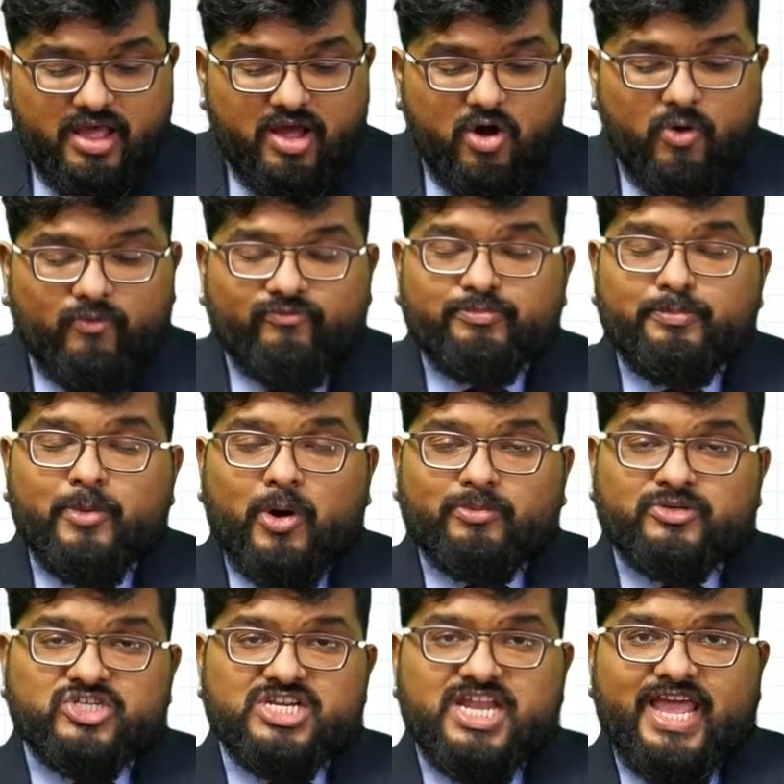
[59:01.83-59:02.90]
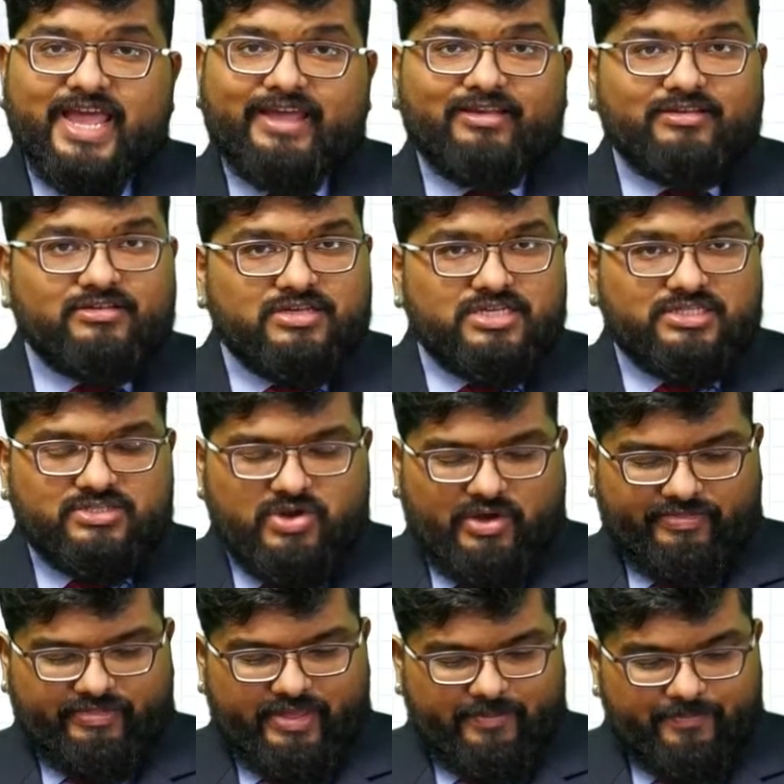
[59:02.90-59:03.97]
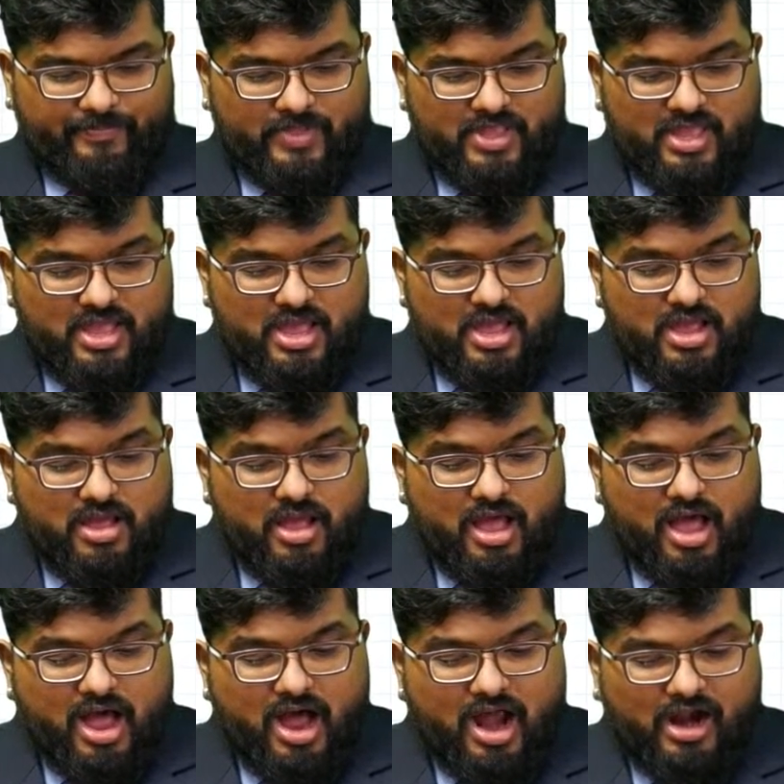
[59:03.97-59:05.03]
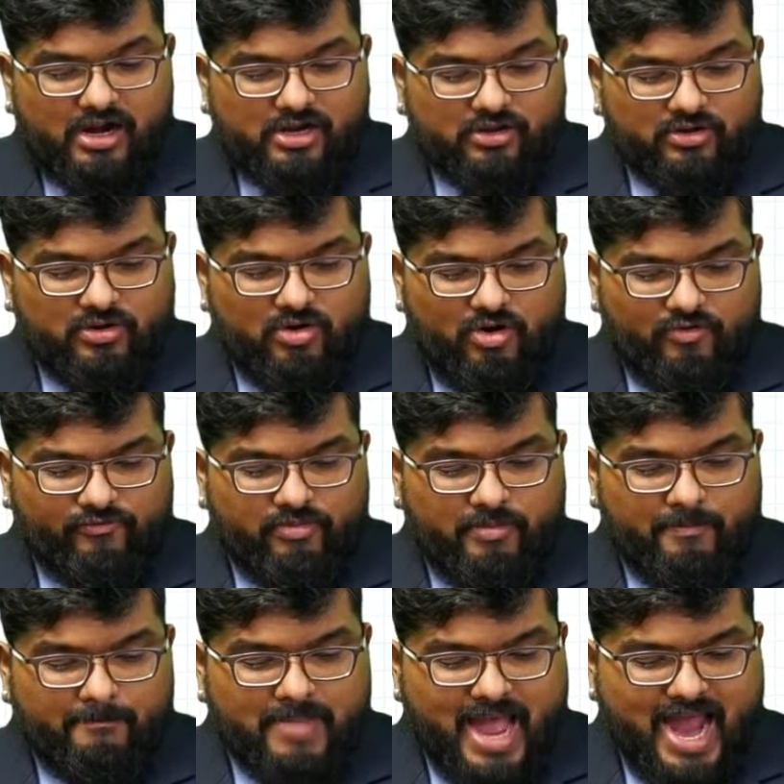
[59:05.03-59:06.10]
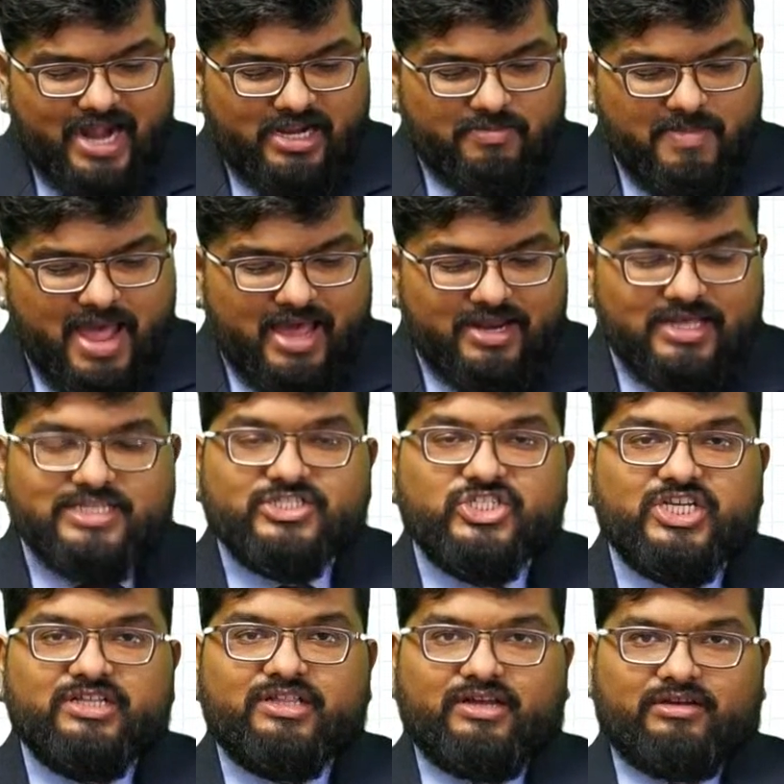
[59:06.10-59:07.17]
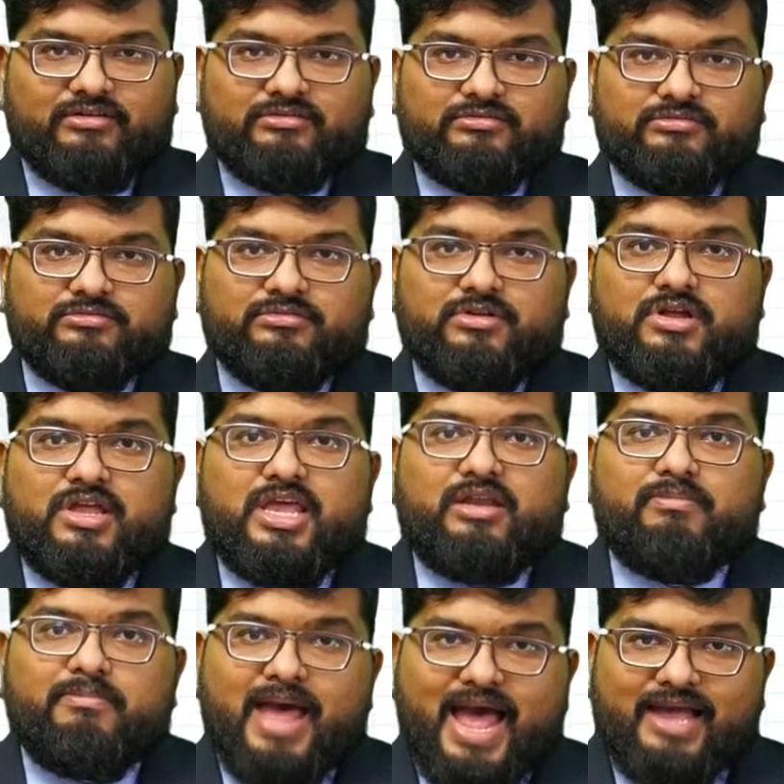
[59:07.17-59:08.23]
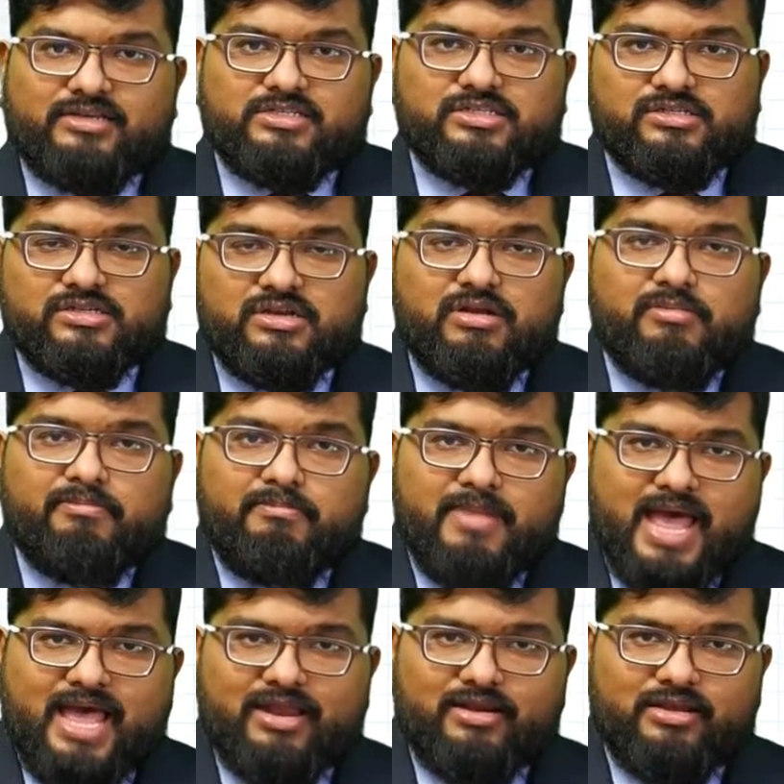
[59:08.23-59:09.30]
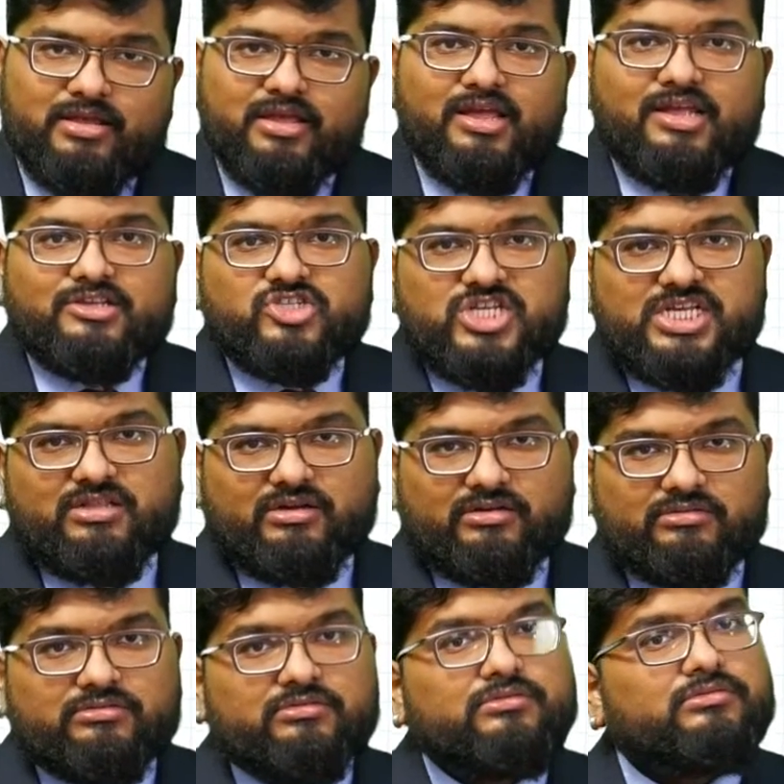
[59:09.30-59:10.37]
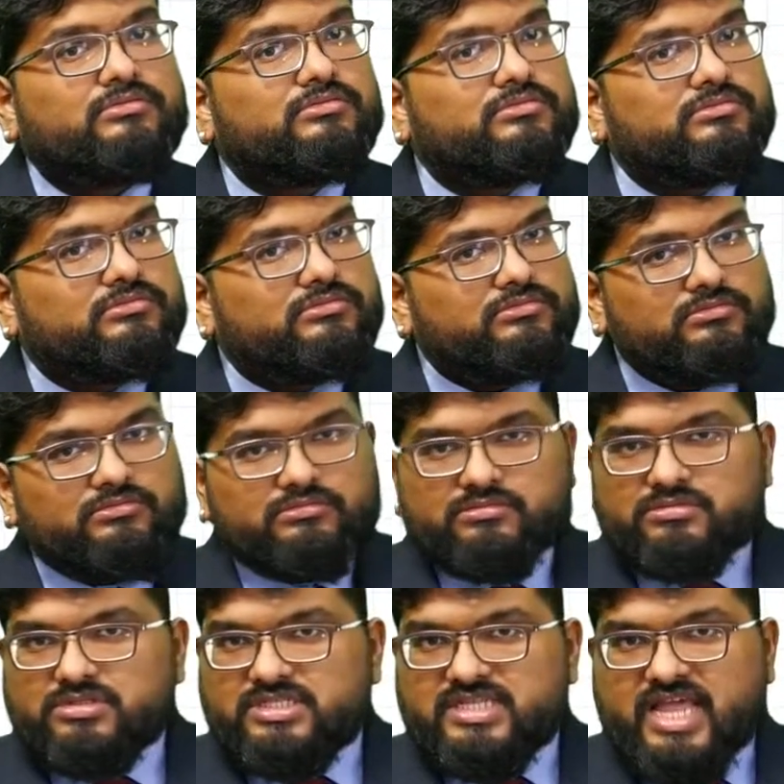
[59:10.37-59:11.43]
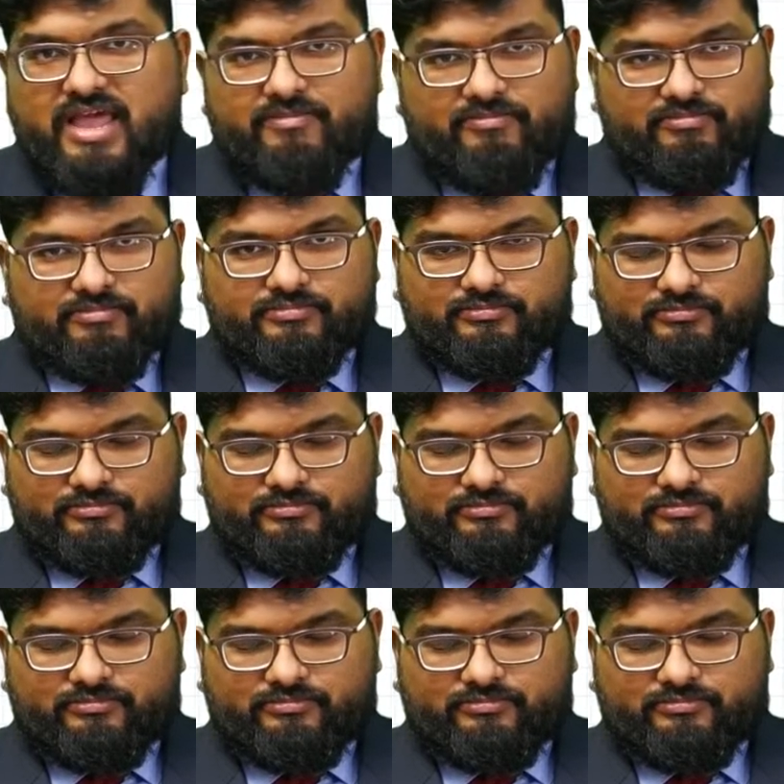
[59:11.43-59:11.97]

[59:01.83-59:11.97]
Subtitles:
option A is not there. Heart of bat, man, and cheetah. Again, bat, man, and cheetah, same